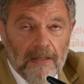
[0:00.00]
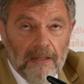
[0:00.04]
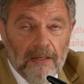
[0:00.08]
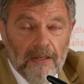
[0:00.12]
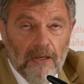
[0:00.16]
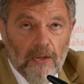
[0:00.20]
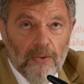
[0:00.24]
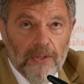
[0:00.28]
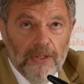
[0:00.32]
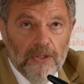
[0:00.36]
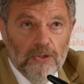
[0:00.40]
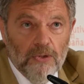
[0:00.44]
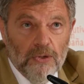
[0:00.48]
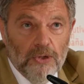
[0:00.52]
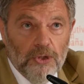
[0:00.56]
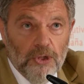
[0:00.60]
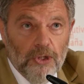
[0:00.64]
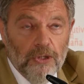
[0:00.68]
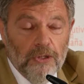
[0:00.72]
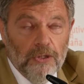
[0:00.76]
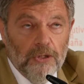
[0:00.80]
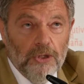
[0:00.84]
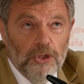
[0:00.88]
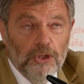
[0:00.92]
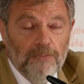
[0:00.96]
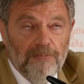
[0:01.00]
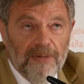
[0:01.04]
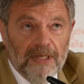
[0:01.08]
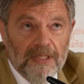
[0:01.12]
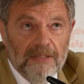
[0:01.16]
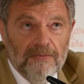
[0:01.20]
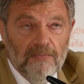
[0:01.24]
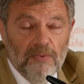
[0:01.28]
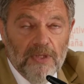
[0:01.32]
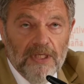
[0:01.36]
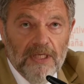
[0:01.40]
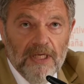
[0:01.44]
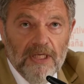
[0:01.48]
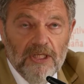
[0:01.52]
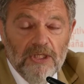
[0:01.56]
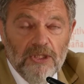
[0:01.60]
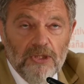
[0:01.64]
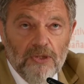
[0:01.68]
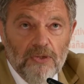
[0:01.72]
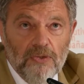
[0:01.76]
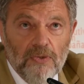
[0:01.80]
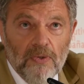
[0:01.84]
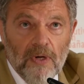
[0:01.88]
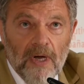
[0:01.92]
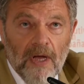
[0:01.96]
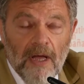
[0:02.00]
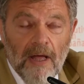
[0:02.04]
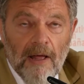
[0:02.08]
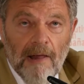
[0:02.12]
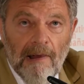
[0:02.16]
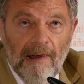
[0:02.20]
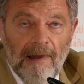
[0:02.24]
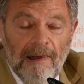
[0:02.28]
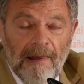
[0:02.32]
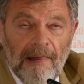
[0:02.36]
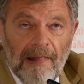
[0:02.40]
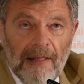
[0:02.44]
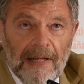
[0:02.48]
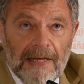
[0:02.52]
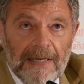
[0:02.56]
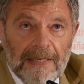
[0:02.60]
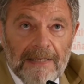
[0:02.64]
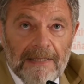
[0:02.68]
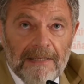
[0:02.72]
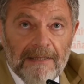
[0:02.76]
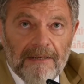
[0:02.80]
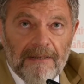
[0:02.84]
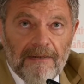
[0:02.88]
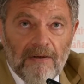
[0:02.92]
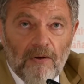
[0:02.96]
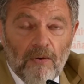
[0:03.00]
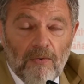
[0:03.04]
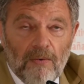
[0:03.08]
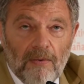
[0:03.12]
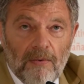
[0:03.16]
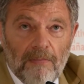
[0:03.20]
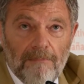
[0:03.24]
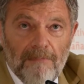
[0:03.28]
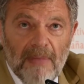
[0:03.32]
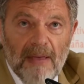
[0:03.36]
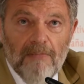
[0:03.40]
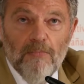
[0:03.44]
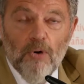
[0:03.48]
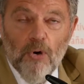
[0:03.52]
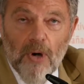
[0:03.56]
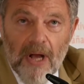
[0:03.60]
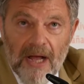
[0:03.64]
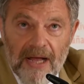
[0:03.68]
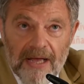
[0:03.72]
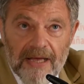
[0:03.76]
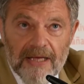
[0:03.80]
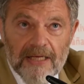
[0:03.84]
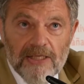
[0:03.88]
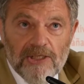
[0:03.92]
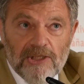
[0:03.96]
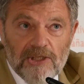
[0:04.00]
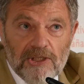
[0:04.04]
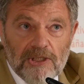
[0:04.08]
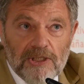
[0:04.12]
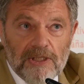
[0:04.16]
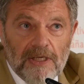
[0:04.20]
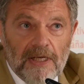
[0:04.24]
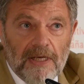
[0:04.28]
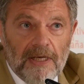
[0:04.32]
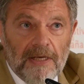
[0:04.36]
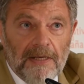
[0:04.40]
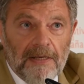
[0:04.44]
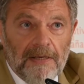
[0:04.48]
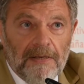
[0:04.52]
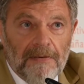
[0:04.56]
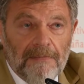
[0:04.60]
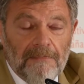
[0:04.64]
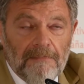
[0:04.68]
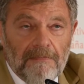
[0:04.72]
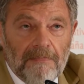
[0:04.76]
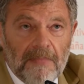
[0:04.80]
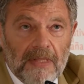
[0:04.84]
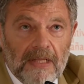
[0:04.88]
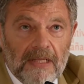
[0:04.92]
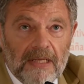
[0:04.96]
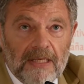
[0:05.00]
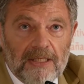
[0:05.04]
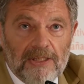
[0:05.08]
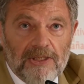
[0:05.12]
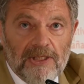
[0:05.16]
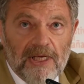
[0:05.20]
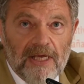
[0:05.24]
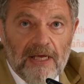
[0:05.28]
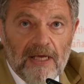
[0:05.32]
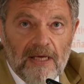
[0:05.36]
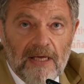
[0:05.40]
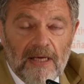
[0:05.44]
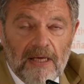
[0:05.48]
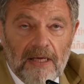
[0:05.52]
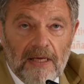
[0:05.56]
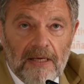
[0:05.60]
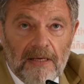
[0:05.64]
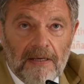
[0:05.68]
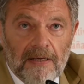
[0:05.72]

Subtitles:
going to church, but we need to memorize, let's say,